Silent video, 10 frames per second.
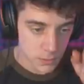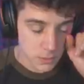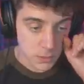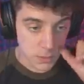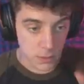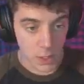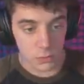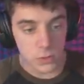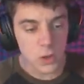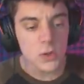Ooh, no
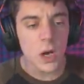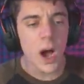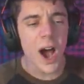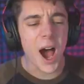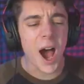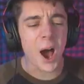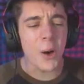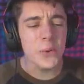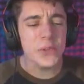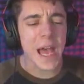goose.
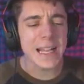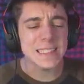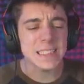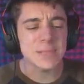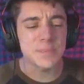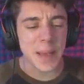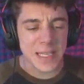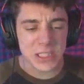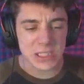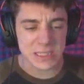Oh, that's
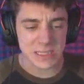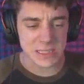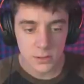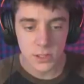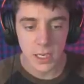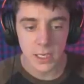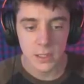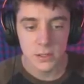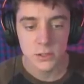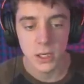specious. Try it.
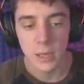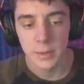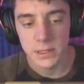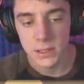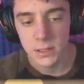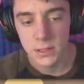Try it, bitch.